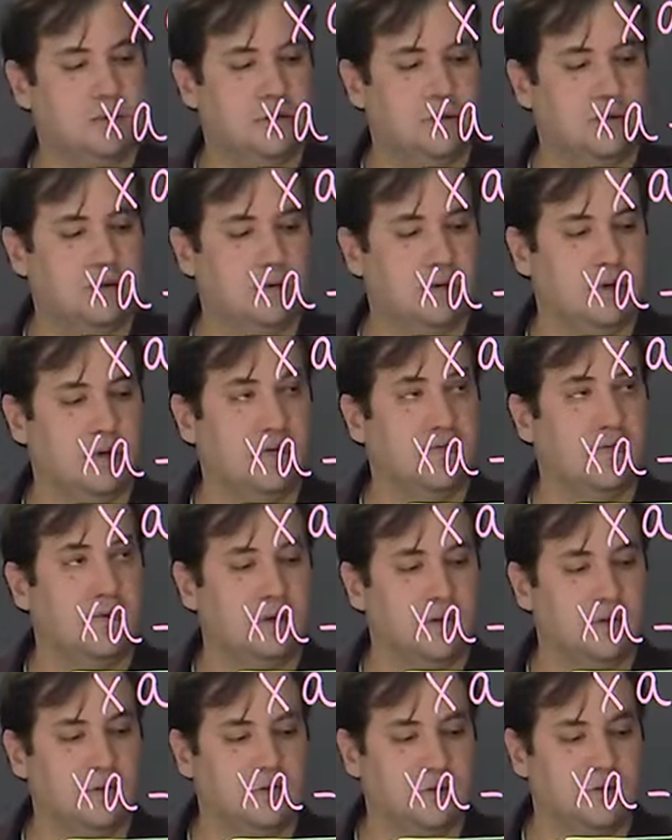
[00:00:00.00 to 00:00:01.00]
So it
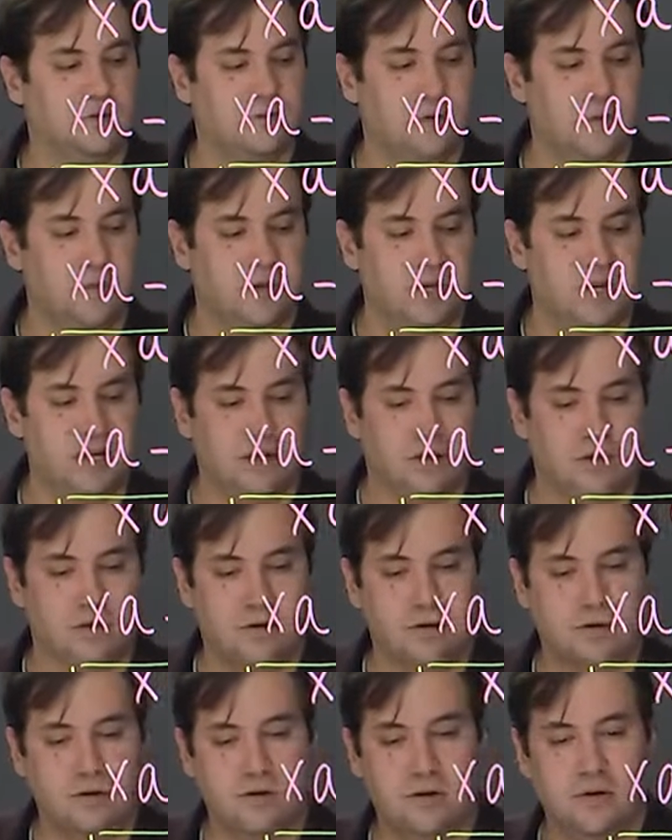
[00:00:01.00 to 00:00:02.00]
follows from
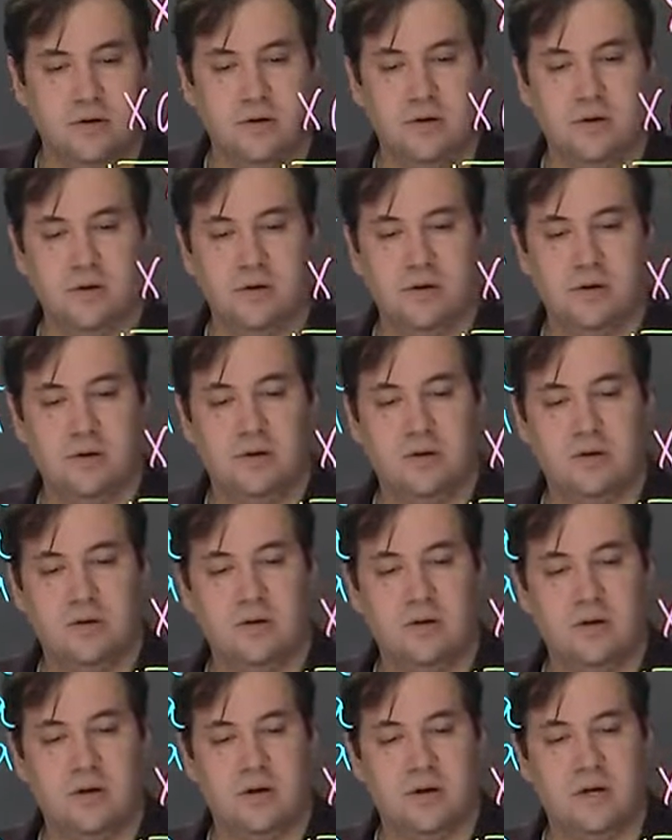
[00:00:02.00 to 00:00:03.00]
here
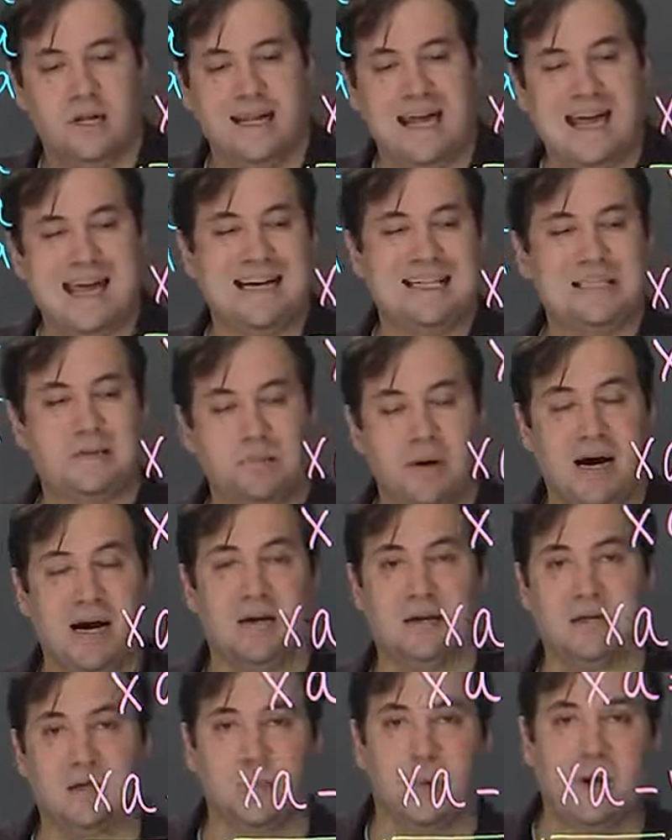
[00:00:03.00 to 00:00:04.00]
that x
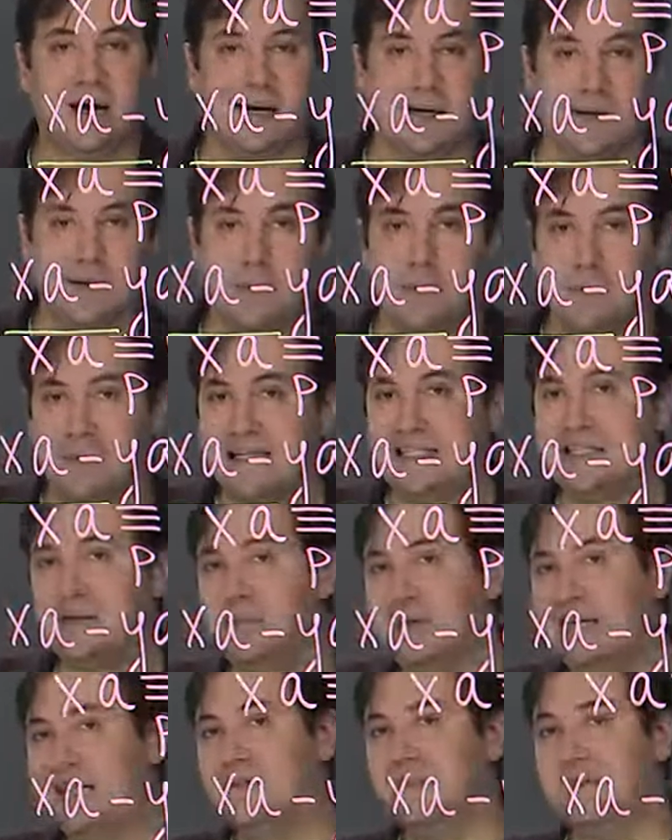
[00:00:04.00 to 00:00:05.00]
minus y
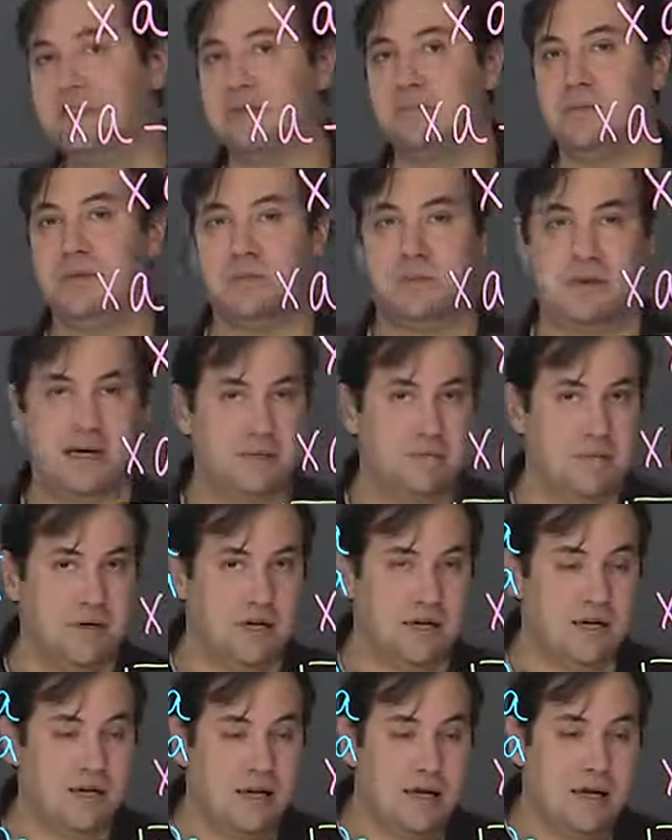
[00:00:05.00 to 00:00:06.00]
must be divisible by
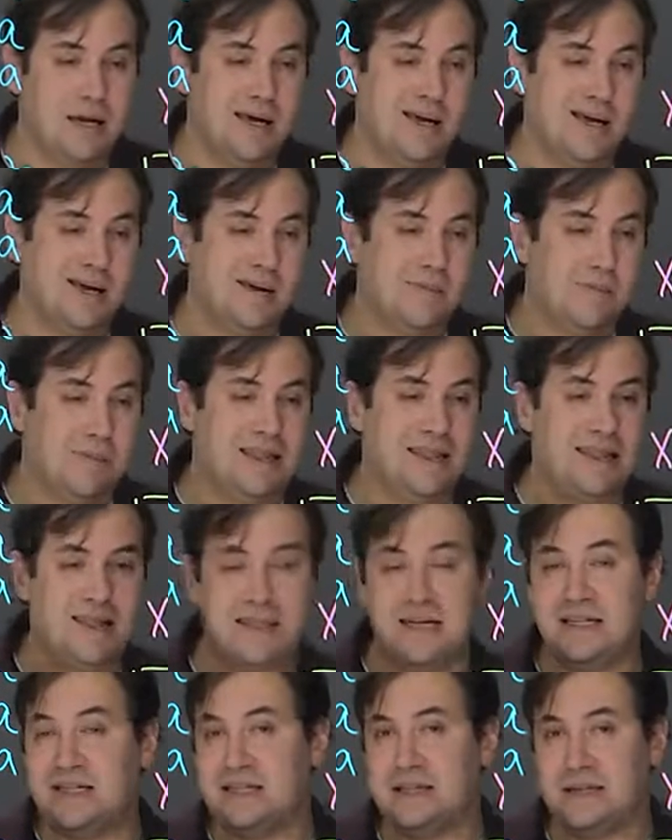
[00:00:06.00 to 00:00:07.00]
p. But
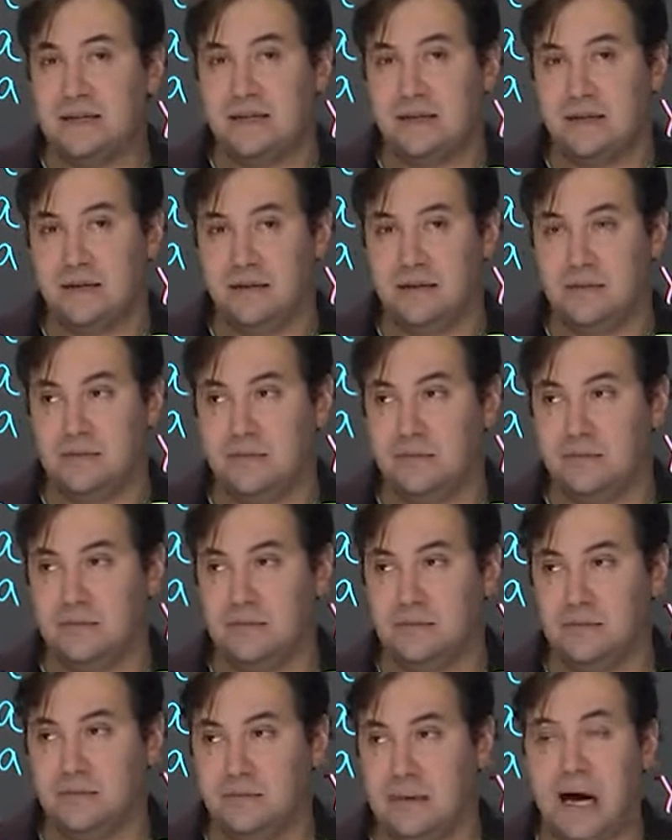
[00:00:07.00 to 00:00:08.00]
this,
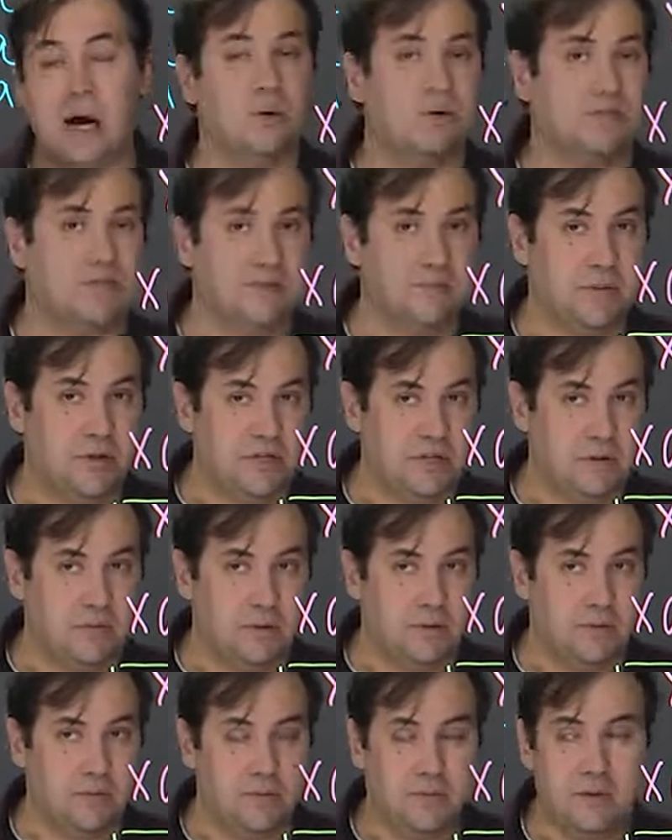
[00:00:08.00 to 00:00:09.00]
how is this
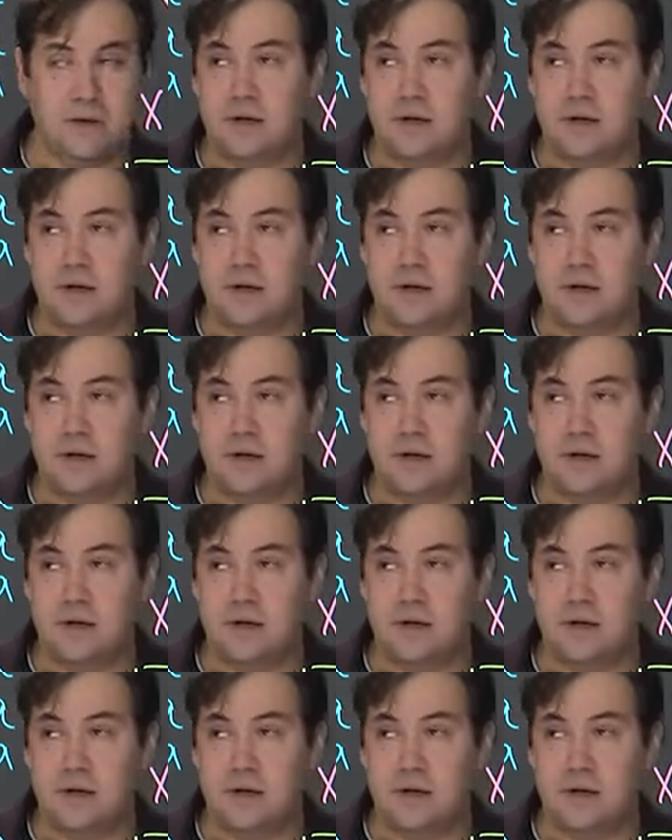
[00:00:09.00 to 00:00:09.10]
possible?